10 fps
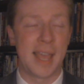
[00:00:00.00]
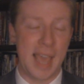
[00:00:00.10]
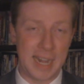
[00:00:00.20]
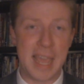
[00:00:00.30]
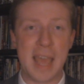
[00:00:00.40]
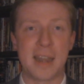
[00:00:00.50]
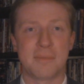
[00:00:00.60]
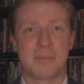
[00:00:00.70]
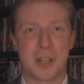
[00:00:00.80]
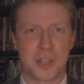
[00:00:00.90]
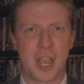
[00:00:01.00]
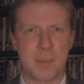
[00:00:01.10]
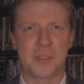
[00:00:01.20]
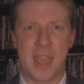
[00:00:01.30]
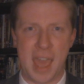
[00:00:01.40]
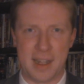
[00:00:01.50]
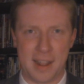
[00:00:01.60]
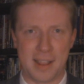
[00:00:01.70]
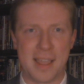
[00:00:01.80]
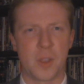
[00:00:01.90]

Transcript: and again, I'll talk about the editing.